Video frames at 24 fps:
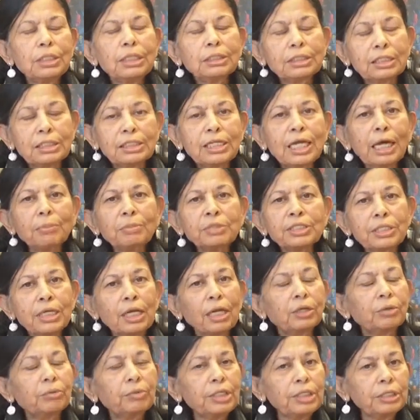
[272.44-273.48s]
stem
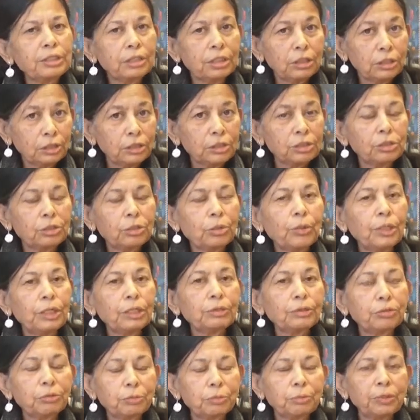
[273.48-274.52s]
cell research is going
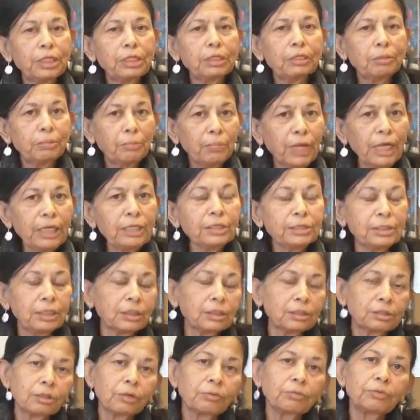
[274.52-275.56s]
to be the
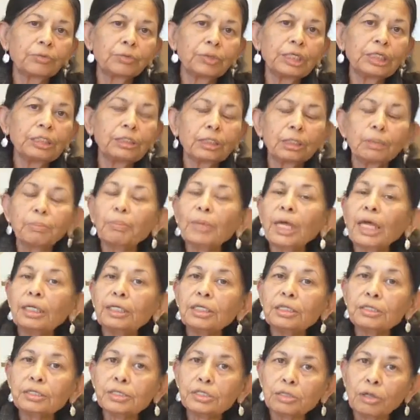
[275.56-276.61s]
basics of treating
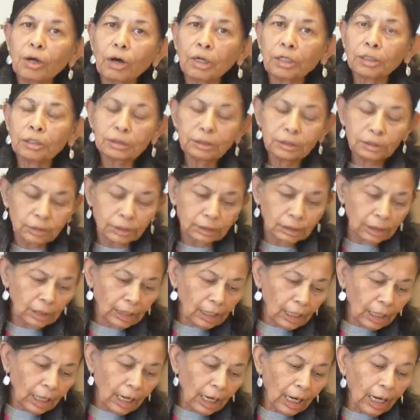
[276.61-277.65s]
many disorders.
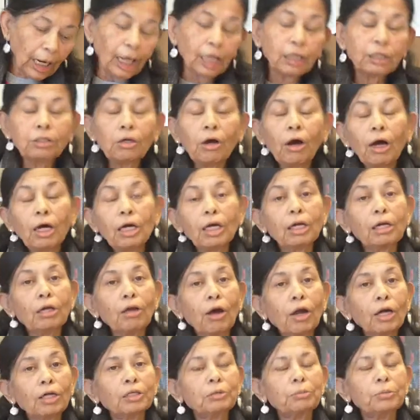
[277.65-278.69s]
I'll talk a
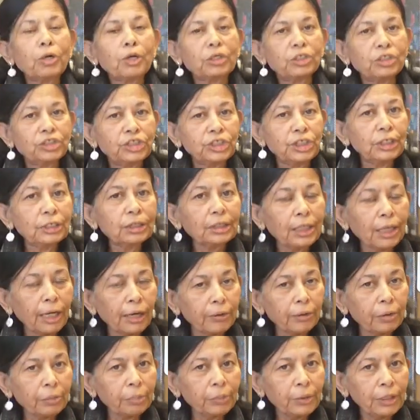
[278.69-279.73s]
lot about gene
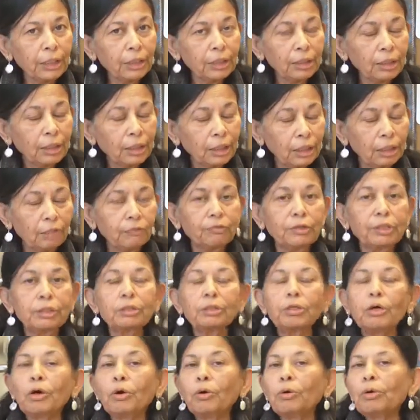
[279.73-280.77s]
therapy, even
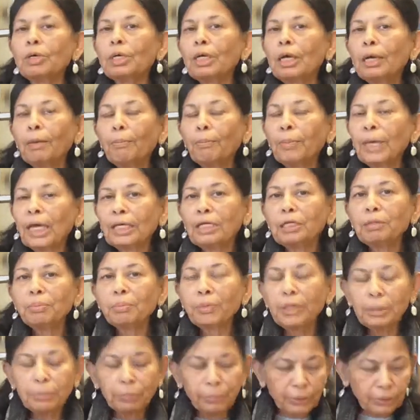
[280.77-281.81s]
though many
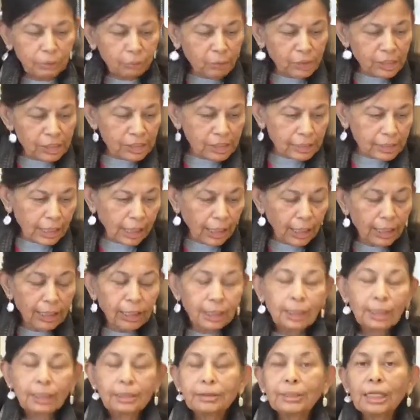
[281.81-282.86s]
people will say
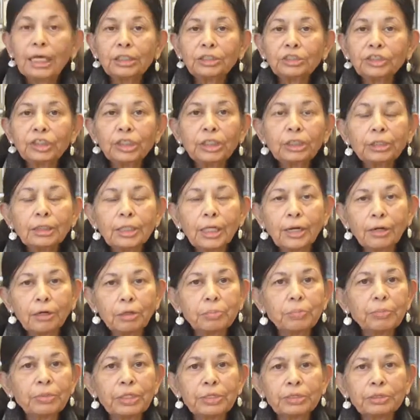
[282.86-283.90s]
that gene
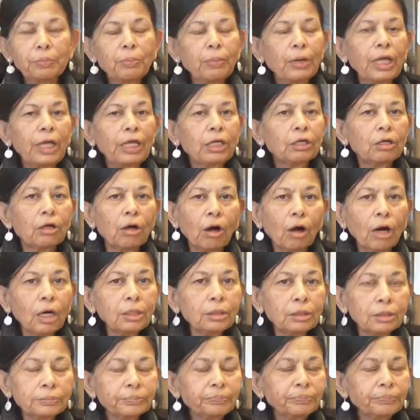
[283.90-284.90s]
therapy is playing God.